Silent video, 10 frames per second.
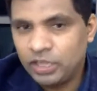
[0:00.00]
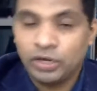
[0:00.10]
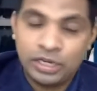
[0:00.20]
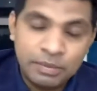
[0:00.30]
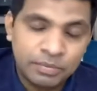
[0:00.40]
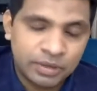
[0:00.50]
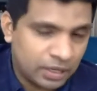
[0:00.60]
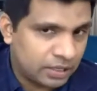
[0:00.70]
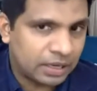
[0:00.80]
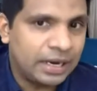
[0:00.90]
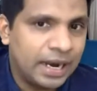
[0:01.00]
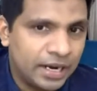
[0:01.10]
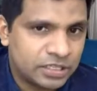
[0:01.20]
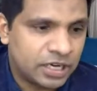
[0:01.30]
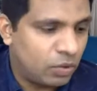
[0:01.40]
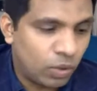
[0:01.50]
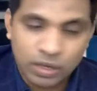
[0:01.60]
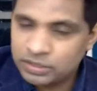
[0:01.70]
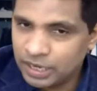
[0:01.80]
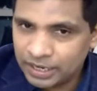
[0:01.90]
Your team really understand
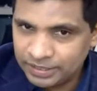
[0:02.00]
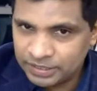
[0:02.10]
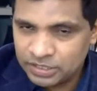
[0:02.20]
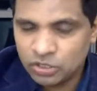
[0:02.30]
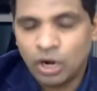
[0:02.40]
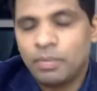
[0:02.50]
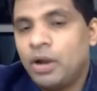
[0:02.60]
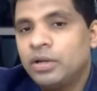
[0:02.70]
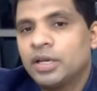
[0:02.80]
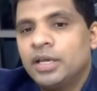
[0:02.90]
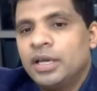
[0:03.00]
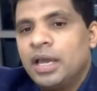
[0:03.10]
what exactly this is all about,